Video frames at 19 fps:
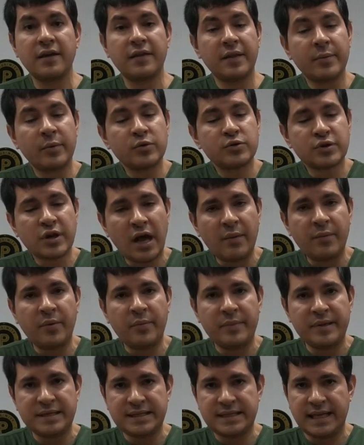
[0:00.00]
The most common
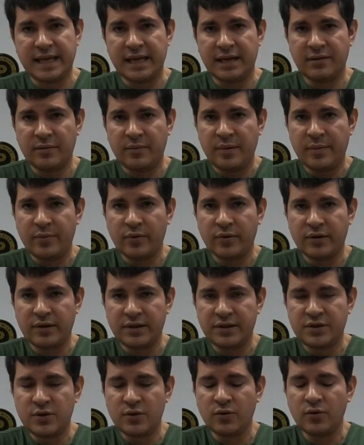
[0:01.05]
mistake that people
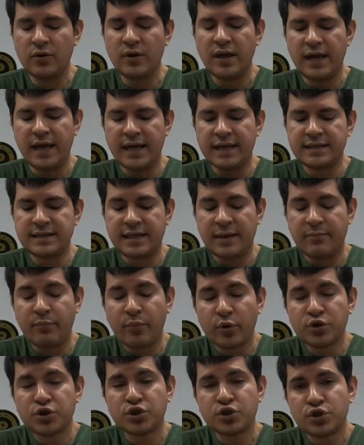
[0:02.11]
do is they
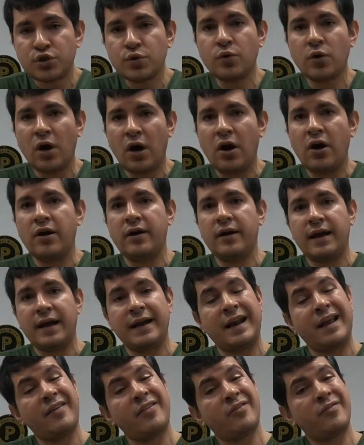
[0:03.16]
push too hard
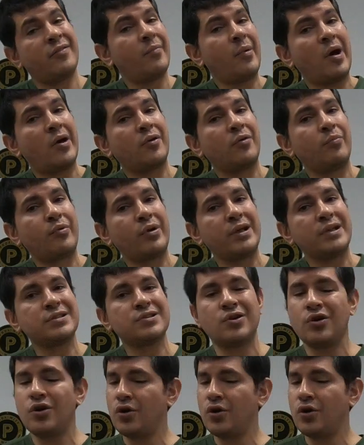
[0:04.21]
and either the bottle breaks